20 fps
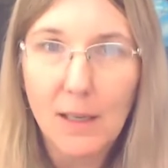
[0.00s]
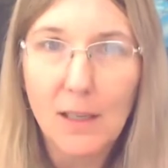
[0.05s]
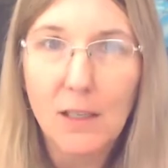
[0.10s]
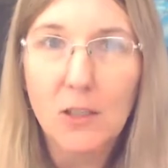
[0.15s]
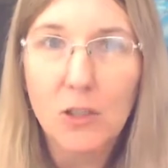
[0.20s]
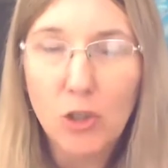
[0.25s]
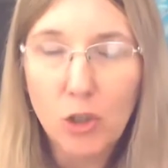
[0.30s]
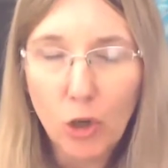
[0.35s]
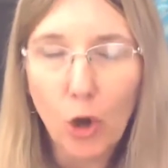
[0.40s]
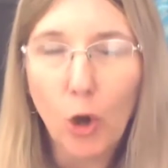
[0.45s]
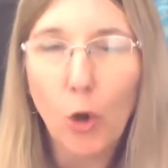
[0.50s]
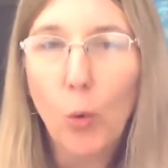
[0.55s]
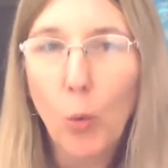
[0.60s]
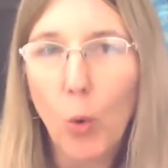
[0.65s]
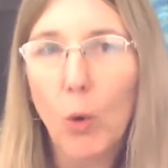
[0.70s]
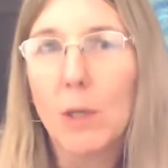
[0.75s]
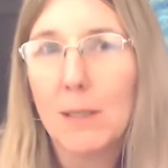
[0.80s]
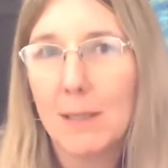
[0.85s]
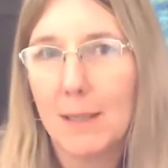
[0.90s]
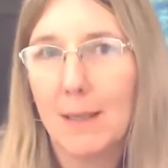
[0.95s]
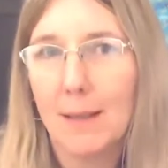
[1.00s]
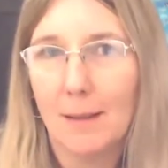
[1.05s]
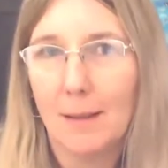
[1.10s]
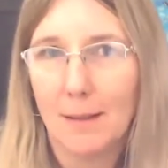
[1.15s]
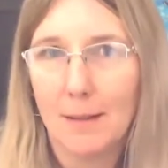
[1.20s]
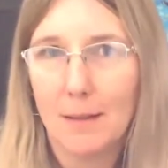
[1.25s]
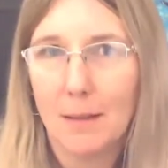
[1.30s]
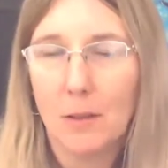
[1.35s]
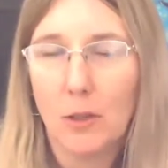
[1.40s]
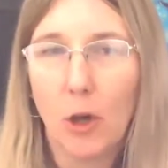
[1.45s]
is know what's in
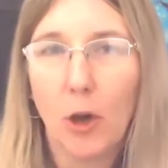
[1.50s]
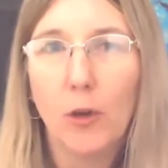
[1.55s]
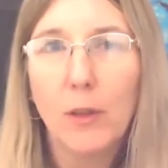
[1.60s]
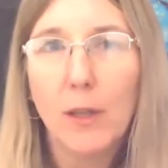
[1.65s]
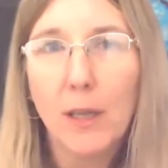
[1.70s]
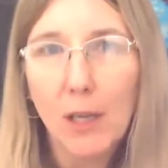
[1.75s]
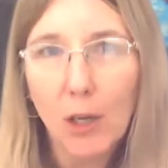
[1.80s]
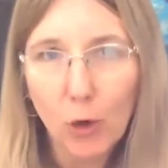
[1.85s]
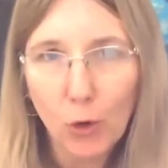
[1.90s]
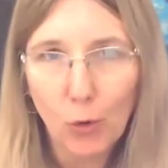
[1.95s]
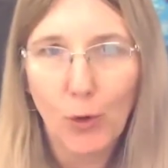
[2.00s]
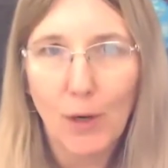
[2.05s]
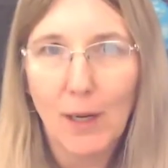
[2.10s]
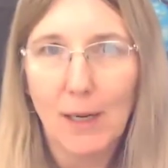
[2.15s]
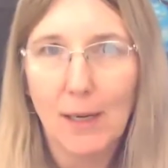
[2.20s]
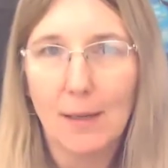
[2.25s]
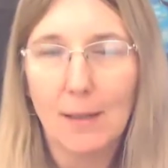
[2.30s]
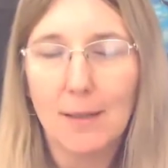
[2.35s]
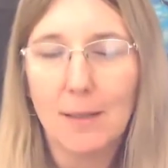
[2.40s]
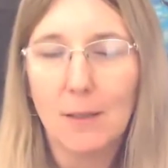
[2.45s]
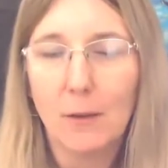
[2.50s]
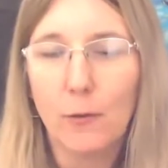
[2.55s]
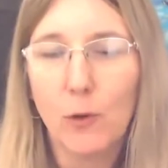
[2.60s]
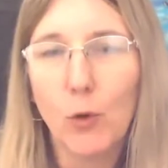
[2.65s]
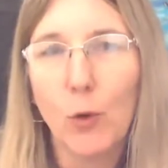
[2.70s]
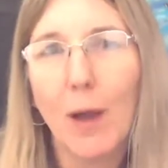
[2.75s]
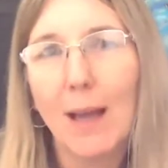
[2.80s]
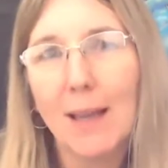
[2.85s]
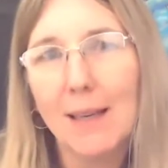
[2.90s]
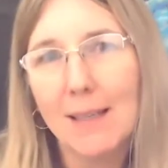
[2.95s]
it, know the ingredients. If
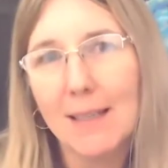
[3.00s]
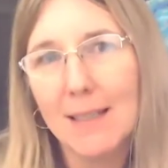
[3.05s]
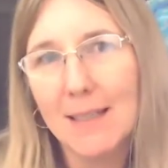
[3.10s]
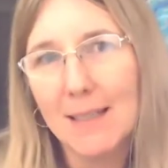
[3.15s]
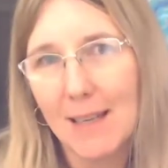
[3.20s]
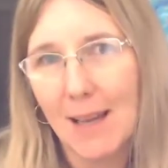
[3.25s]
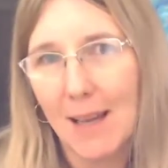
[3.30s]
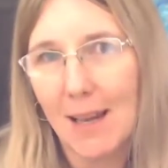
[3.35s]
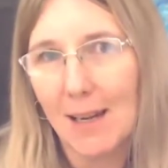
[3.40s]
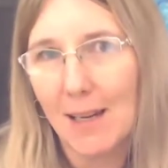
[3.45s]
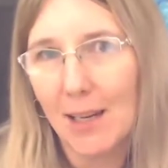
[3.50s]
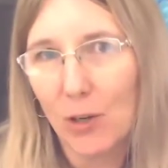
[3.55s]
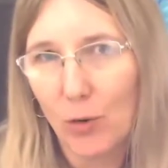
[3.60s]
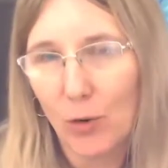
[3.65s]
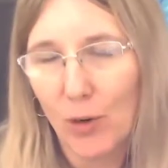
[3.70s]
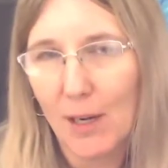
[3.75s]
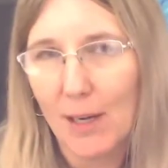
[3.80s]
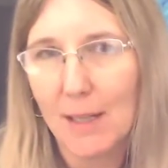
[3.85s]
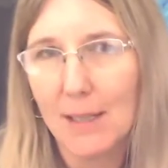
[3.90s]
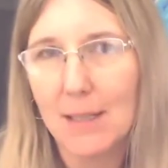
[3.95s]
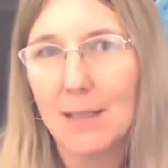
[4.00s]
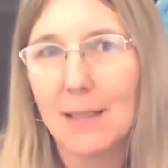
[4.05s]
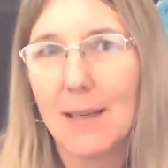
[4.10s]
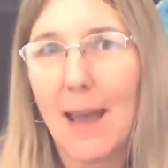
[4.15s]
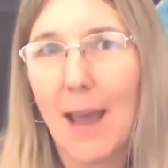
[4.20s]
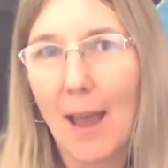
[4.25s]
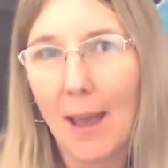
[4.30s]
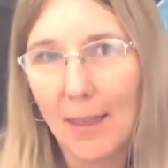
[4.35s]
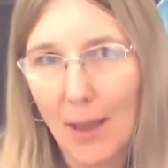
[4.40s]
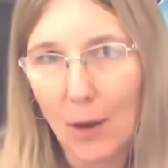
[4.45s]
you understand ingredients and
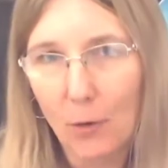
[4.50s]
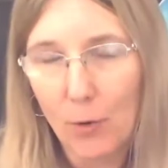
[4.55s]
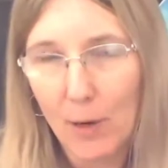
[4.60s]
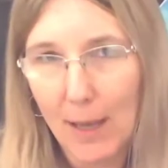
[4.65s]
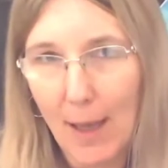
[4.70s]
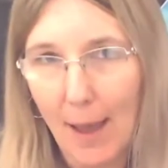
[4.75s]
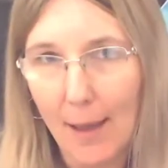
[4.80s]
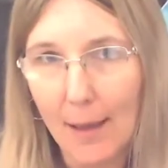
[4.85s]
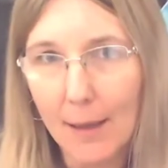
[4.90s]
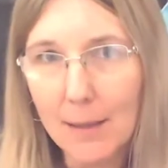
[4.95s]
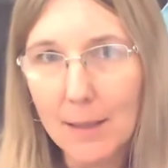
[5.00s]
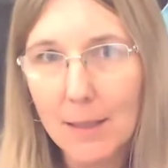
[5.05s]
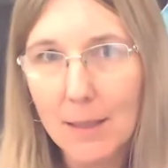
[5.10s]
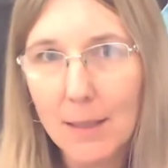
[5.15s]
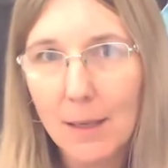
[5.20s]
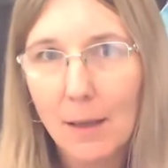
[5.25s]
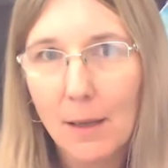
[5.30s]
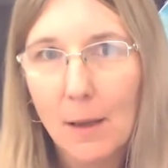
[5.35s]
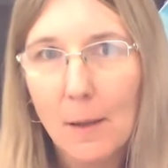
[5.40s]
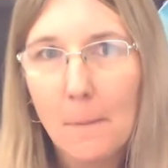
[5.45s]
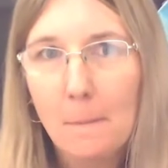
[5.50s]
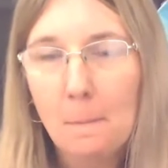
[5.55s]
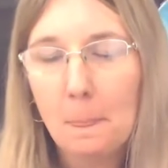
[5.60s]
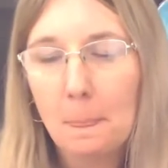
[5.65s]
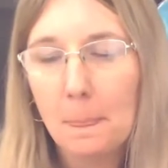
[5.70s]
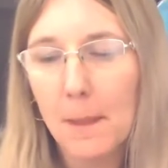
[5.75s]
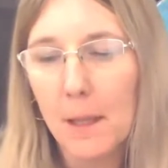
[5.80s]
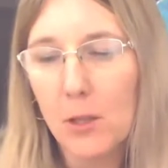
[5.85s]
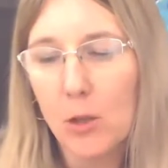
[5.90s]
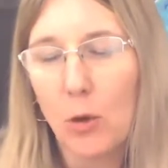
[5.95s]
how they react,
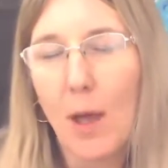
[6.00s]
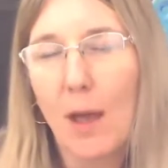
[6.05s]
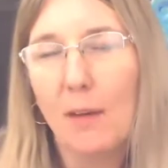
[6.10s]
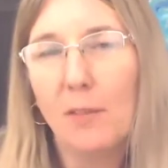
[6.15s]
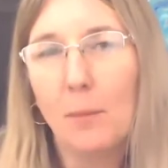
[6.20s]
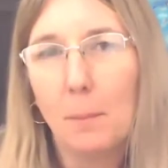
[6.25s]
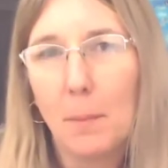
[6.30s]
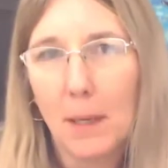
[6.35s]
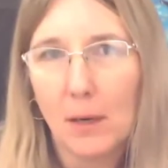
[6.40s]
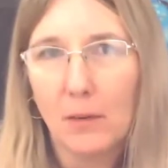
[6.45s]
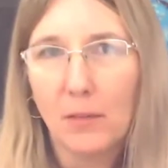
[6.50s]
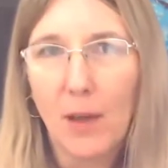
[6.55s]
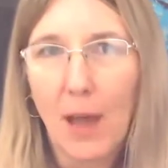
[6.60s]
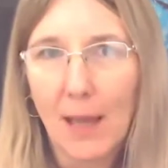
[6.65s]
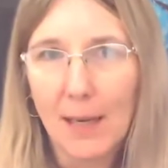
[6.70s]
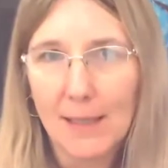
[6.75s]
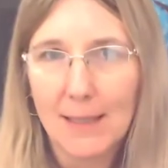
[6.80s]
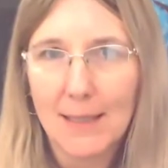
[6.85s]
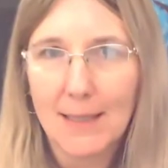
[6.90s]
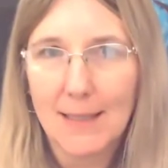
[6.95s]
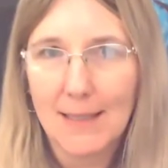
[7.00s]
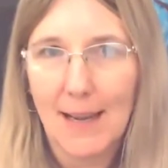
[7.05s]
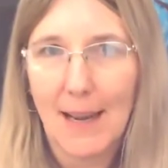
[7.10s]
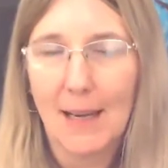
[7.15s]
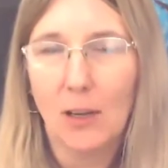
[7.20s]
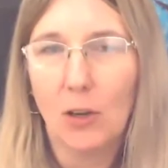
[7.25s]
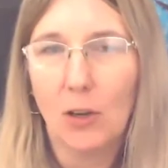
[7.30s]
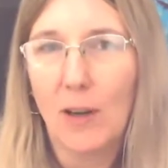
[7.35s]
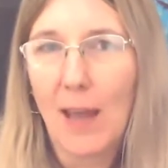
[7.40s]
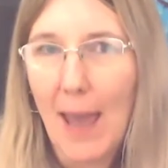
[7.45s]
then you have a better
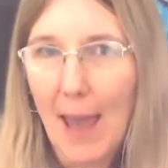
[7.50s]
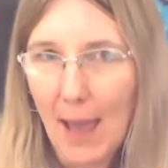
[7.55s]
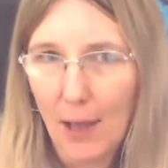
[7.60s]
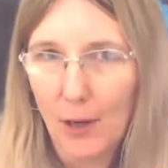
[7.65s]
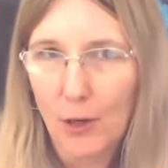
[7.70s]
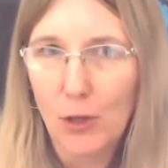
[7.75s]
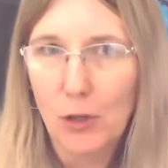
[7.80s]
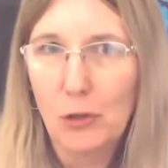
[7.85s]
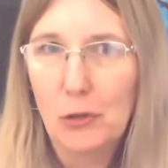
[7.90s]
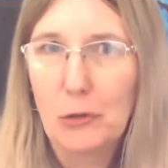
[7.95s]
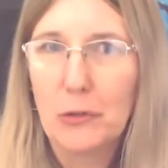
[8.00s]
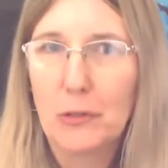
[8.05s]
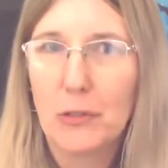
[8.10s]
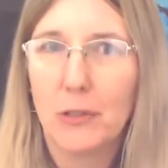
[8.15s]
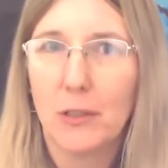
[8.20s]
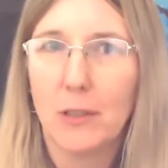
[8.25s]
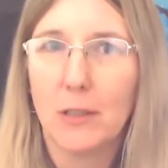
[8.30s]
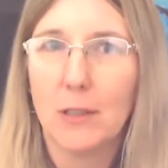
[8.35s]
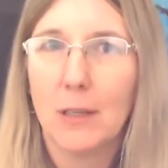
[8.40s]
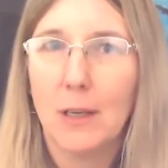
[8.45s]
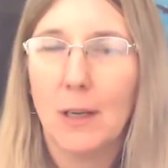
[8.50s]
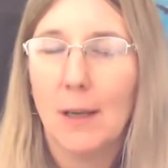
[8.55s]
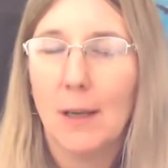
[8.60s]
understanding on how to use it.